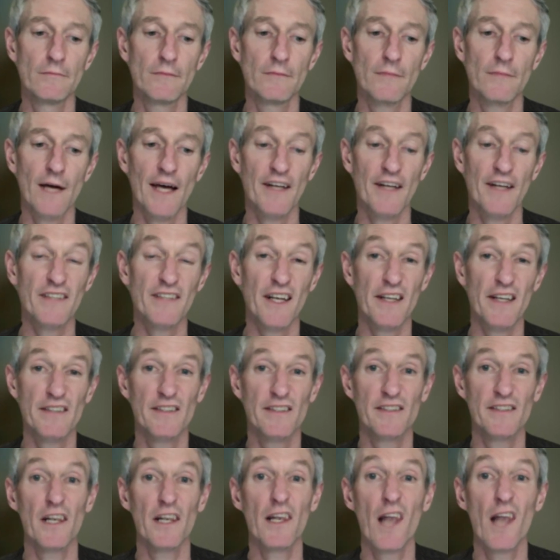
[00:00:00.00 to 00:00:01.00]
Anaesthetics is
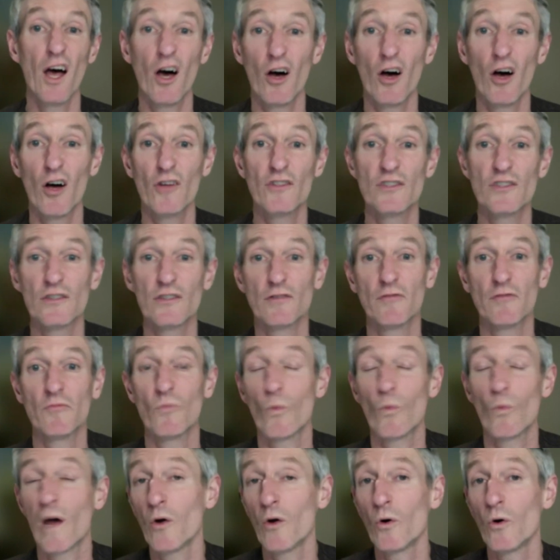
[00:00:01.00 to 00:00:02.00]
a large,
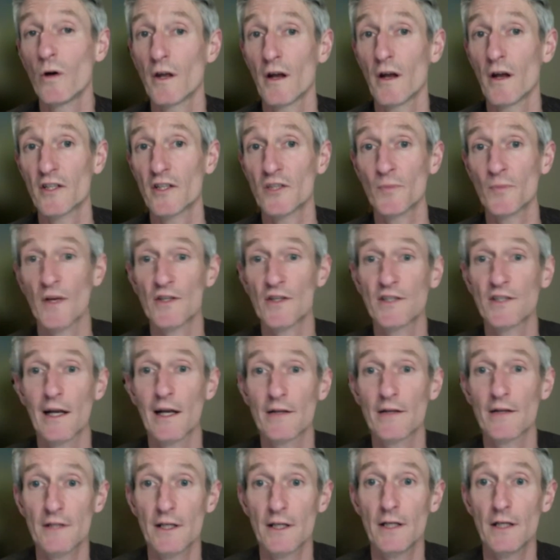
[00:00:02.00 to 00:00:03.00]
well-organised
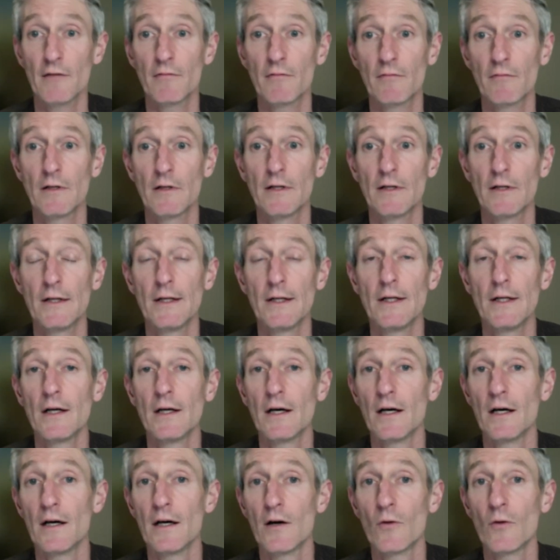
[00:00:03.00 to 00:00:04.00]
speciality.
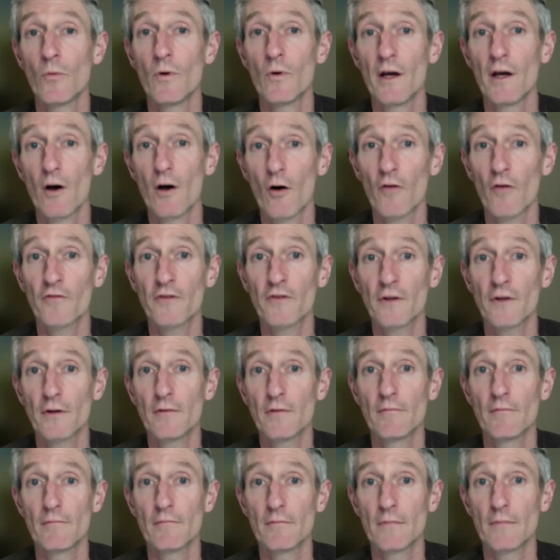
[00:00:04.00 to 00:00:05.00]
We're often
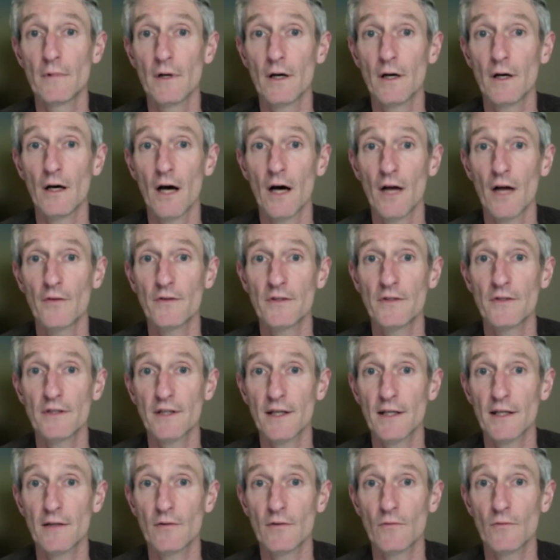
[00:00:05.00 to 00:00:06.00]

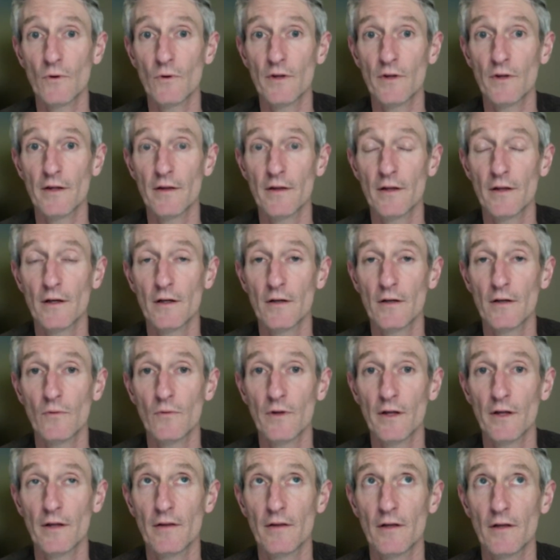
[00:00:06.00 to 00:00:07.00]
unseen within
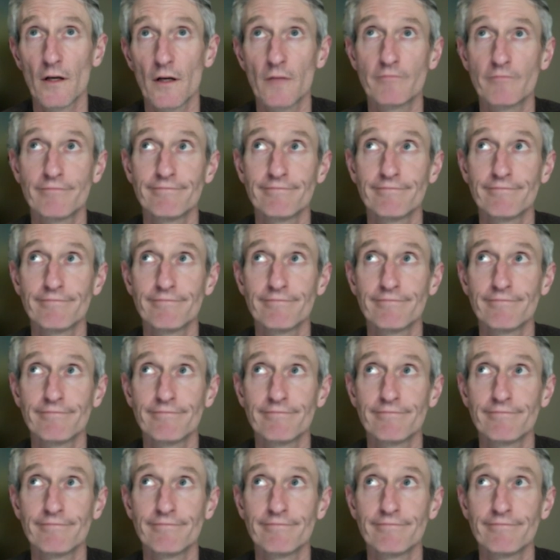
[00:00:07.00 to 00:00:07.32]
the